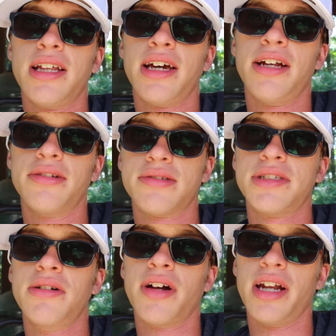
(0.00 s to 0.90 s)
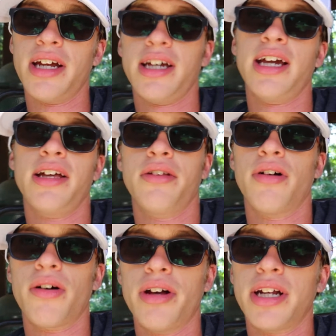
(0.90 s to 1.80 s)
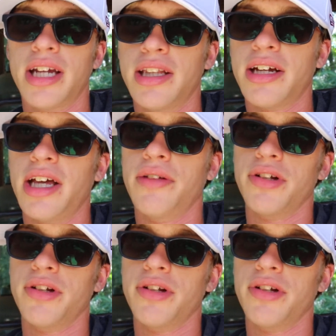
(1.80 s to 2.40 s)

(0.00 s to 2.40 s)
the haters are still going to hate, and they're all going to get together